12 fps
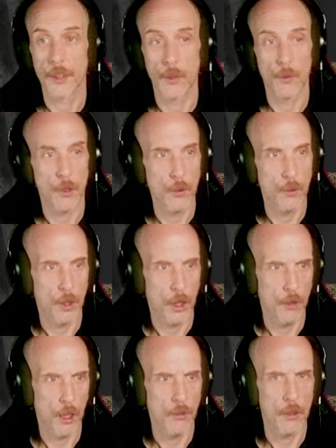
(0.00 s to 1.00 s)
No.
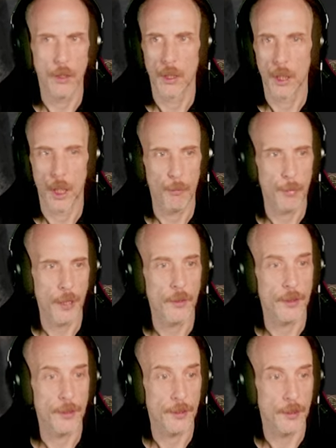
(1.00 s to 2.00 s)
Oh,
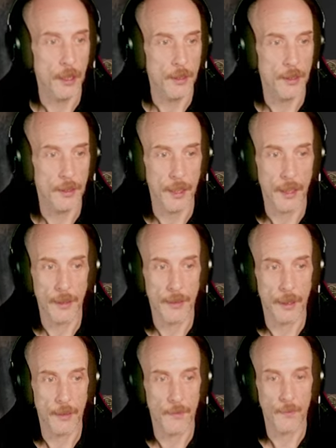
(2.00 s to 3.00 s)
appearance. Yes, that
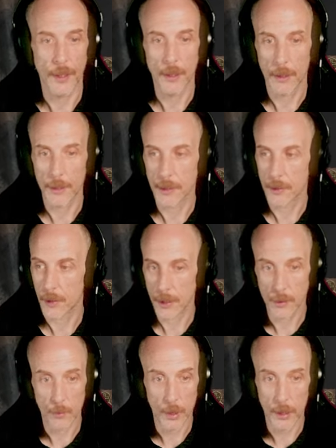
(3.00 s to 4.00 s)
is it. Finalize
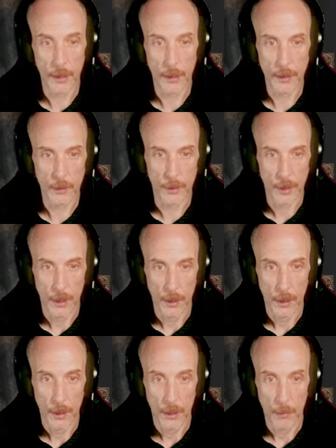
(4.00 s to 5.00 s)
creation. We're gonna get into it,
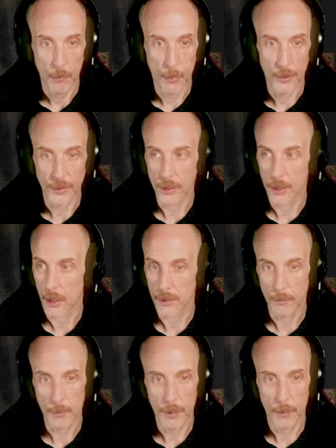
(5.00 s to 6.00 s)
boys and
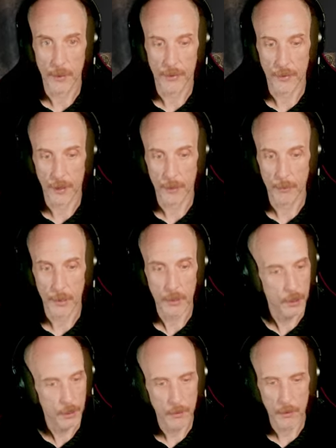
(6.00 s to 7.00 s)
girls. I'm a little bit afraid, but
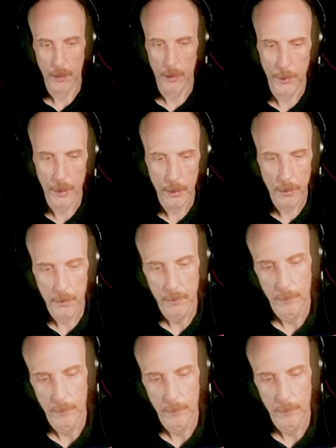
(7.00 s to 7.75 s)
here we go.